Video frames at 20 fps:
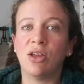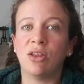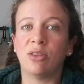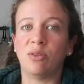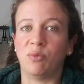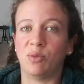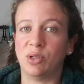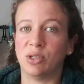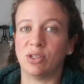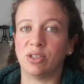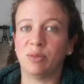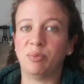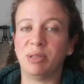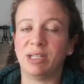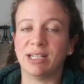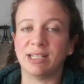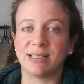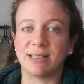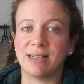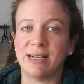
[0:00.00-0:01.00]
thrilled
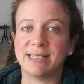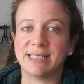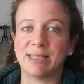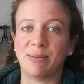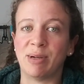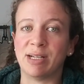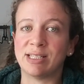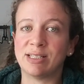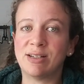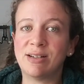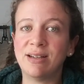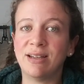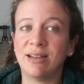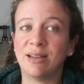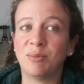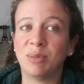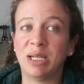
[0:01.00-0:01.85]
because the last time I saw him,